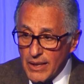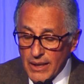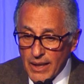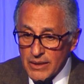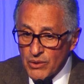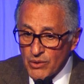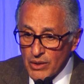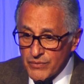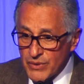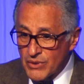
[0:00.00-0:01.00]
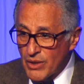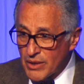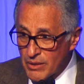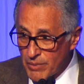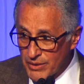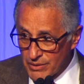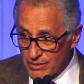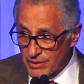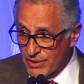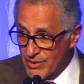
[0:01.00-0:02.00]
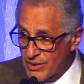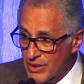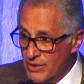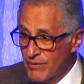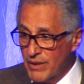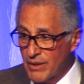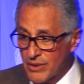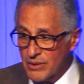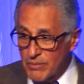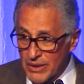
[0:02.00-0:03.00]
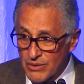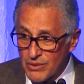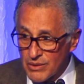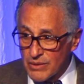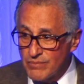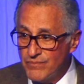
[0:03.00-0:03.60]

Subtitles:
I don't often talk about the earliest days of International Medical Corps.